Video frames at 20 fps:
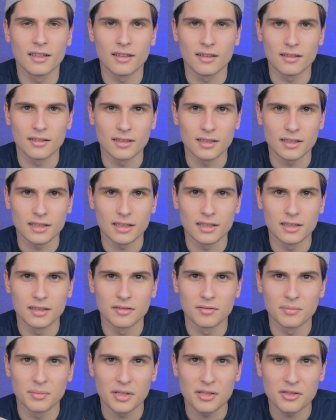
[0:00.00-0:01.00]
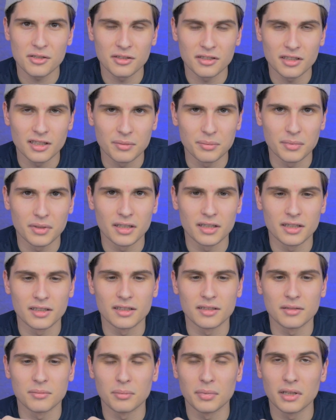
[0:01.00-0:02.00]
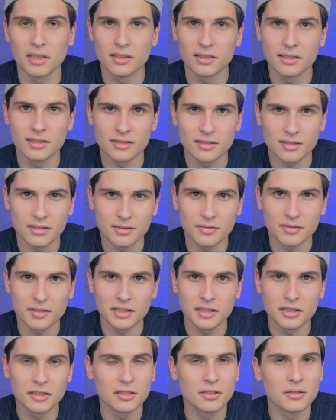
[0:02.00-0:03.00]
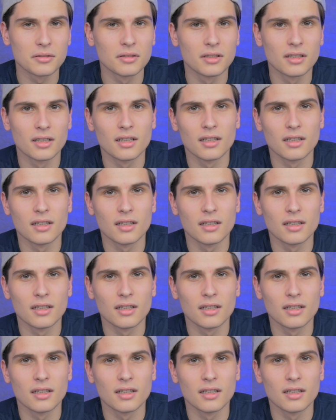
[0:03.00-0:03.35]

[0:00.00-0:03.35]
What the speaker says: Like I've mentioned in my building video,